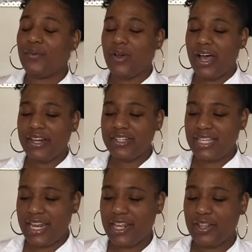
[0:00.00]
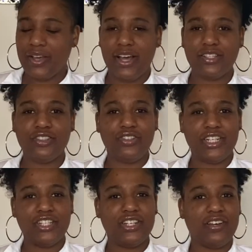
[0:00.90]
Understanding the
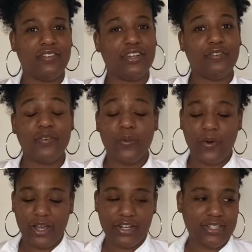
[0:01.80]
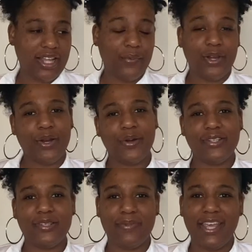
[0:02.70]
concentration of the different waters that we are going
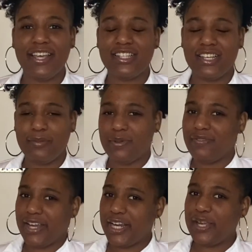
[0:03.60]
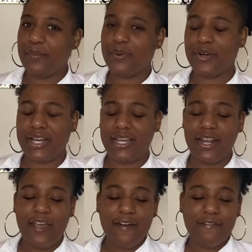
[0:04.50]
to make is going to be very important
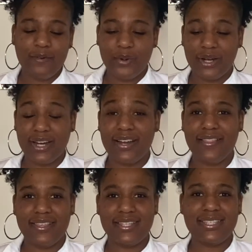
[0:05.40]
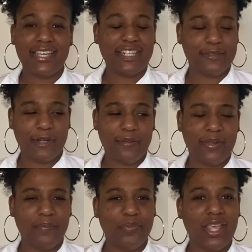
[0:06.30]
for this experiment.
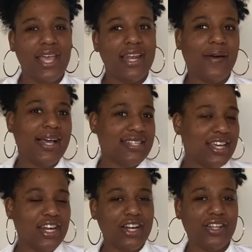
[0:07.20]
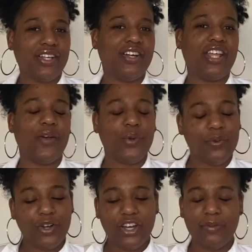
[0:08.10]
Now I said earlier that we
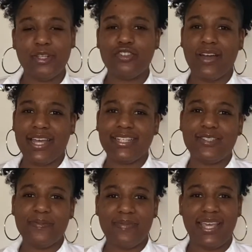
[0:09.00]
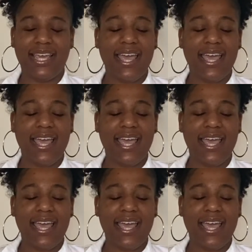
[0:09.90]
were going to be trying to make